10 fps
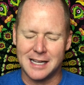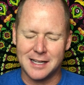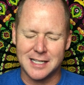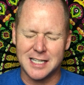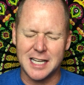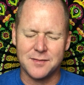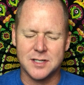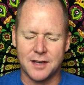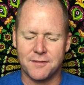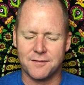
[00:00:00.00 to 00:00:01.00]
to even
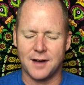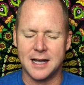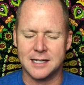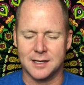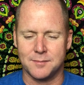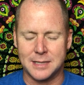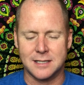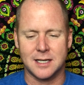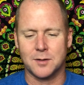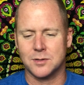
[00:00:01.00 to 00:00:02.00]
say find it
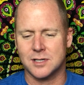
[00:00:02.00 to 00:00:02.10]
means that it was